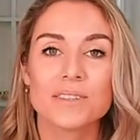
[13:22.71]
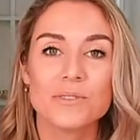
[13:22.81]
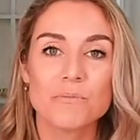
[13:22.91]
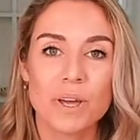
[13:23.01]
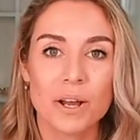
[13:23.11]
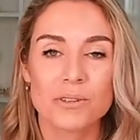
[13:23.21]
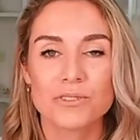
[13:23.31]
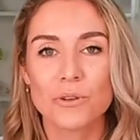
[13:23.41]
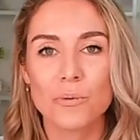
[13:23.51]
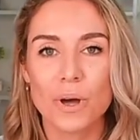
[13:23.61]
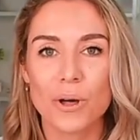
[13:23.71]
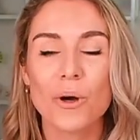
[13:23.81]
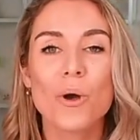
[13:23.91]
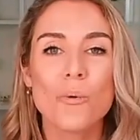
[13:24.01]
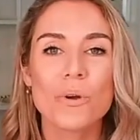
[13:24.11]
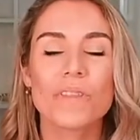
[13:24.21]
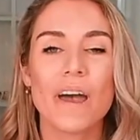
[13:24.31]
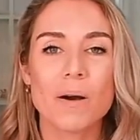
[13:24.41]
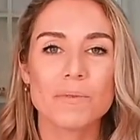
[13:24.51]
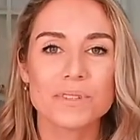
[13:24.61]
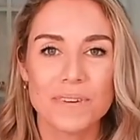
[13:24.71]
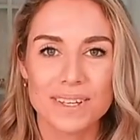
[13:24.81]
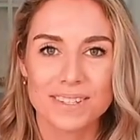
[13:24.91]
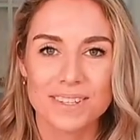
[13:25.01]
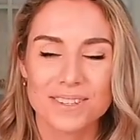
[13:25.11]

do pair so well with Apple devices.